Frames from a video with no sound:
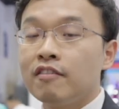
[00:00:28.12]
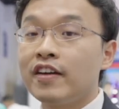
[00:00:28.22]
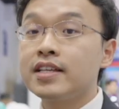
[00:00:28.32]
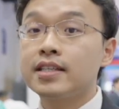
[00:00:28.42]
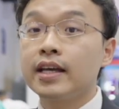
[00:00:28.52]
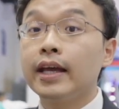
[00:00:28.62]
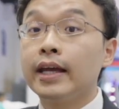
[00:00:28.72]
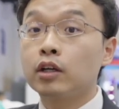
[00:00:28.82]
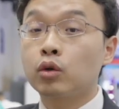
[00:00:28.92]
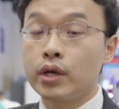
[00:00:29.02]
Facing
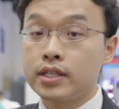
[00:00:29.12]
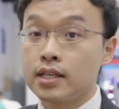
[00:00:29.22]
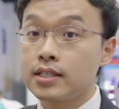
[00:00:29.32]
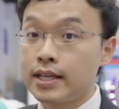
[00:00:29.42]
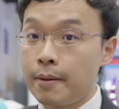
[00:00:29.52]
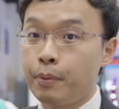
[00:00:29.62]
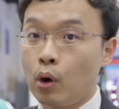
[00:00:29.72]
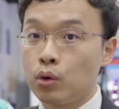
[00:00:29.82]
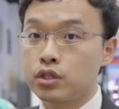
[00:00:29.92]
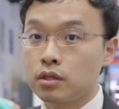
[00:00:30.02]
increasing
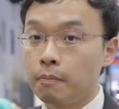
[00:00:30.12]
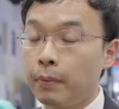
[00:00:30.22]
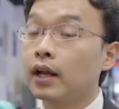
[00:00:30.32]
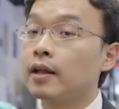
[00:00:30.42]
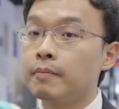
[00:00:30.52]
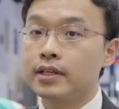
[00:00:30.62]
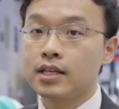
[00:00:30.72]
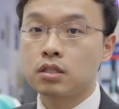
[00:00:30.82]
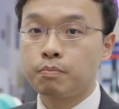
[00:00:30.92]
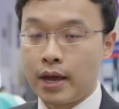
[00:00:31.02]
samples but
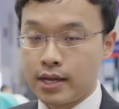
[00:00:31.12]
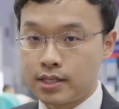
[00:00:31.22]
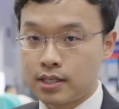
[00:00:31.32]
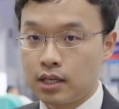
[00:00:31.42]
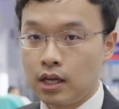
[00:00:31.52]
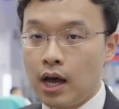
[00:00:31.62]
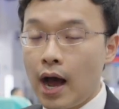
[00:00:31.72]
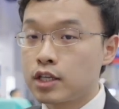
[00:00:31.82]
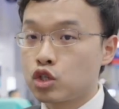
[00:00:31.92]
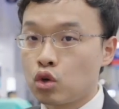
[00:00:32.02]
limited space,
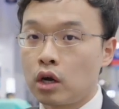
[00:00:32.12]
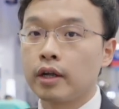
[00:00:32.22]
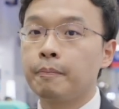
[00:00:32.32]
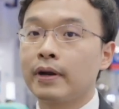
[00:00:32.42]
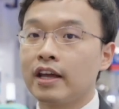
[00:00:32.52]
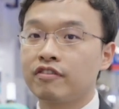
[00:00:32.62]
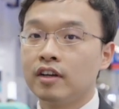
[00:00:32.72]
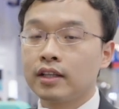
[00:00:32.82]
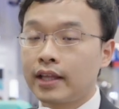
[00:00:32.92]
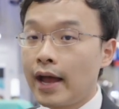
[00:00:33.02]
I strongly believe
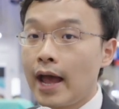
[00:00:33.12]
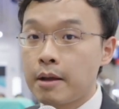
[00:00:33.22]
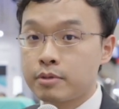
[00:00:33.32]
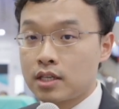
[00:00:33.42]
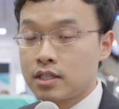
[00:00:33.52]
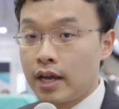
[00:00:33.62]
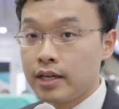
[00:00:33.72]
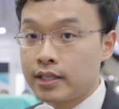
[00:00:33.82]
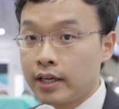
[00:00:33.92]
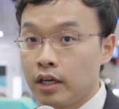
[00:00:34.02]
that
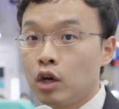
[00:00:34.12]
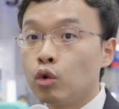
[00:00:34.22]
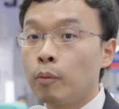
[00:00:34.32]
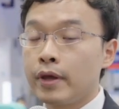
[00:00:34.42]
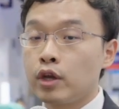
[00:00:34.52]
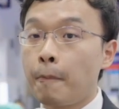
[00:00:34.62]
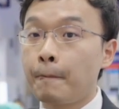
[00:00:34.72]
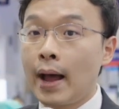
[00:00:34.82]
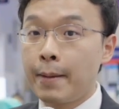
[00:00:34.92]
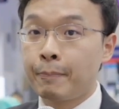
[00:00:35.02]
M680 will be your
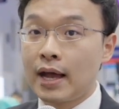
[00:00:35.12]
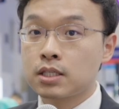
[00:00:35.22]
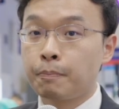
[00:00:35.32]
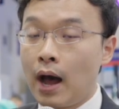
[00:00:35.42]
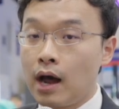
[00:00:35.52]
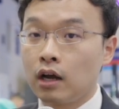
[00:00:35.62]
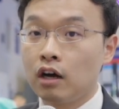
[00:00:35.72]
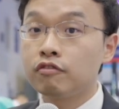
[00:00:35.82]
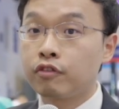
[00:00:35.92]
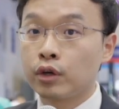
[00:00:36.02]
best
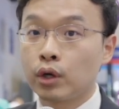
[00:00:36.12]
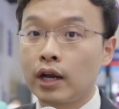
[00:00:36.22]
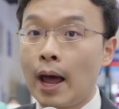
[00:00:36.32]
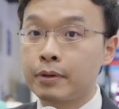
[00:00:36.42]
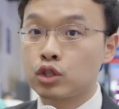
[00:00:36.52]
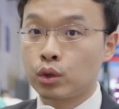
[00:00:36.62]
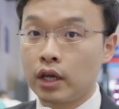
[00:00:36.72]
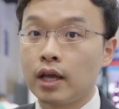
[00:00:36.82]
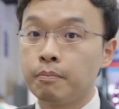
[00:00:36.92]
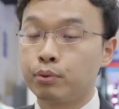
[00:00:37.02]
partner for your
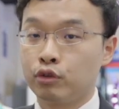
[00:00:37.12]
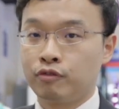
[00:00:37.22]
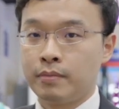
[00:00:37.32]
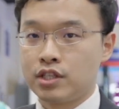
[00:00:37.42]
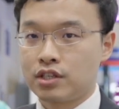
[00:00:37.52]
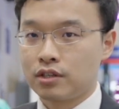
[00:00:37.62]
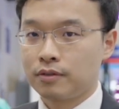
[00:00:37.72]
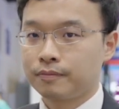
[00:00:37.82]
laboratory improvement.